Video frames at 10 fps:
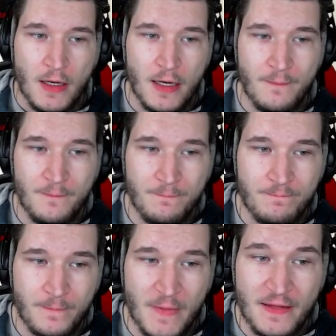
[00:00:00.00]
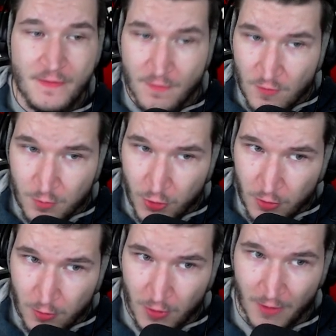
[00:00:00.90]
In this new
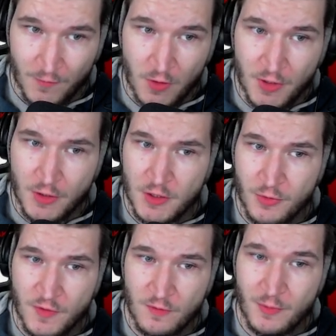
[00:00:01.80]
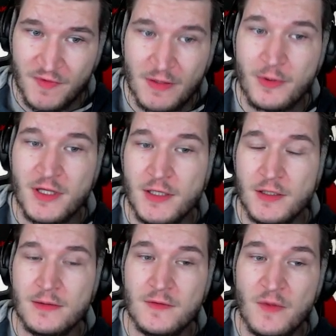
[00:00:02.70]
program, community contributors will be
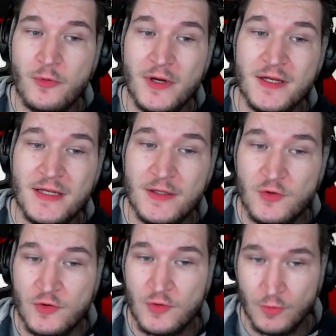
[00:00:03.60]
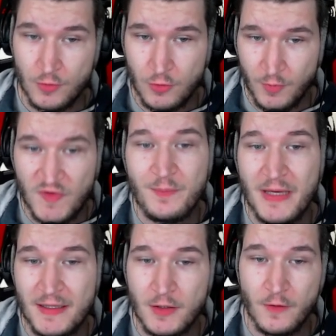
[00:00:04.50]
separated into two groups
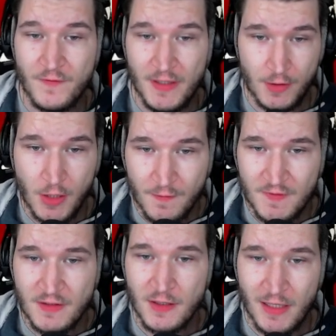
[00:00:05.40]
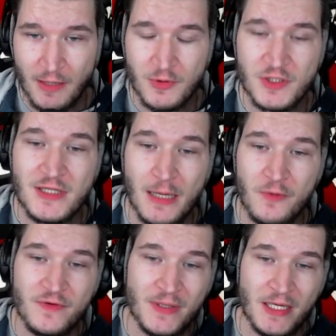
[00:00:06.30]
depending on their content, language and type
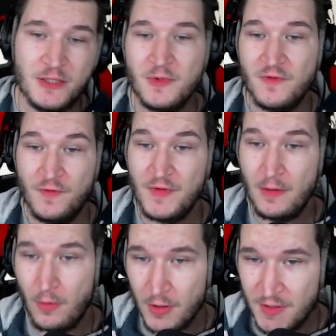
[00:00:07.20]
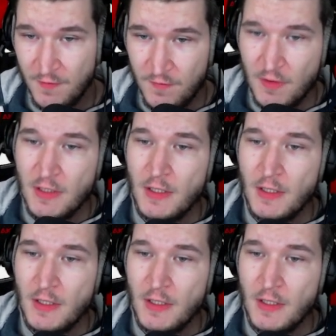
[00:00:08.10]
of engagement with their audience.